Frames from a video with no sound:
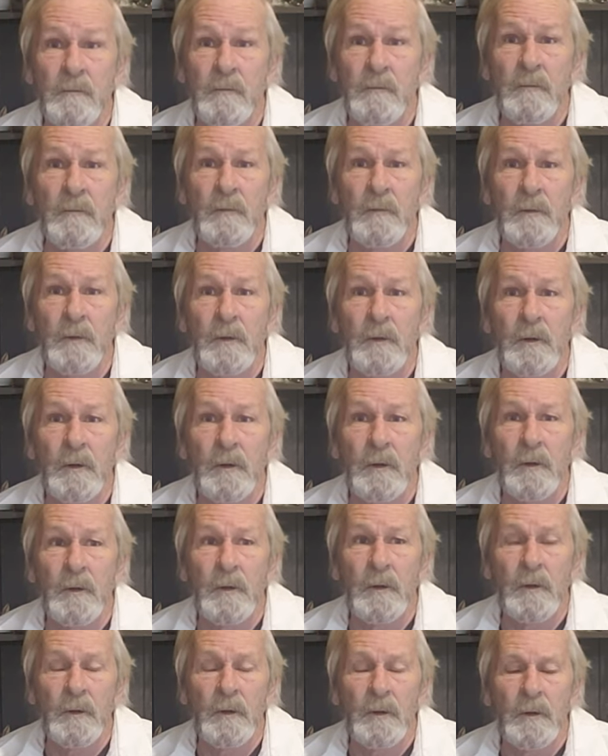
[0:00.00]

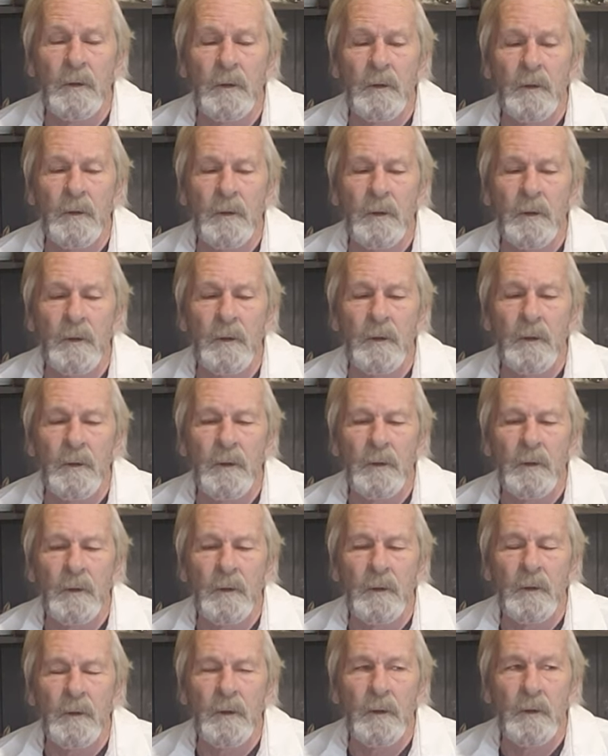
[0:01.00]

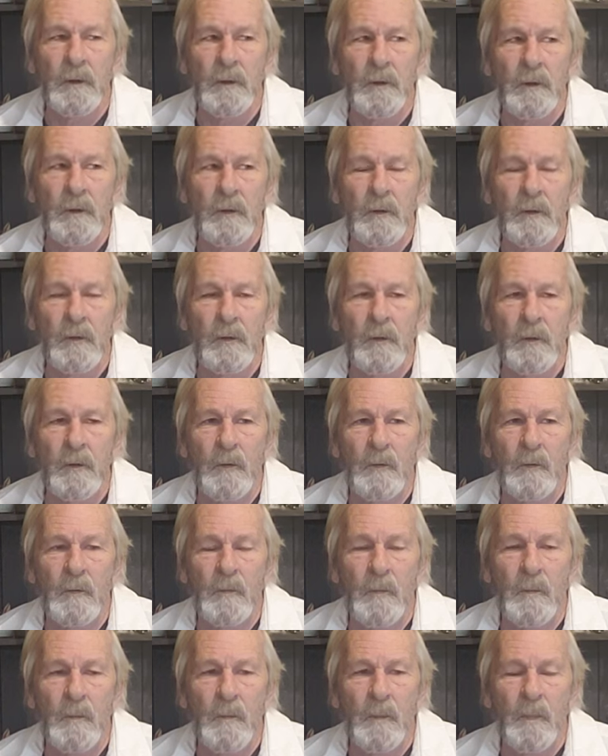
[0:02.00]

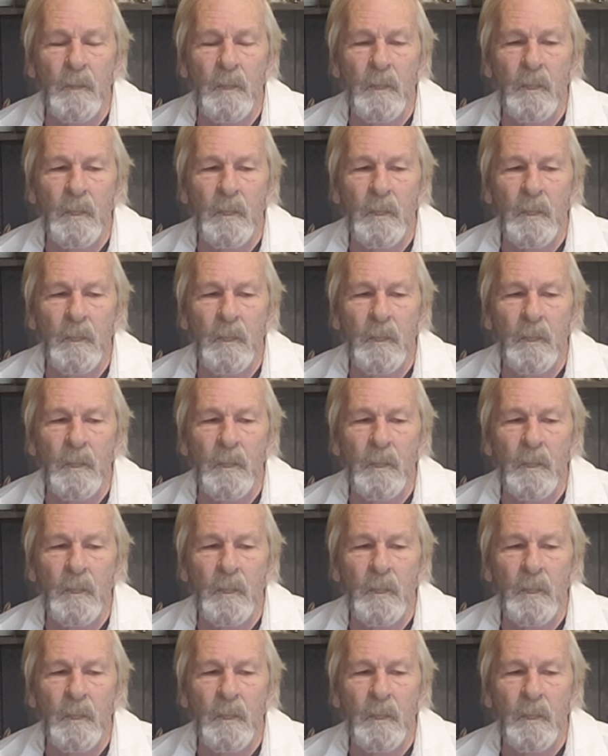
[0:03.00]
Nothing is said.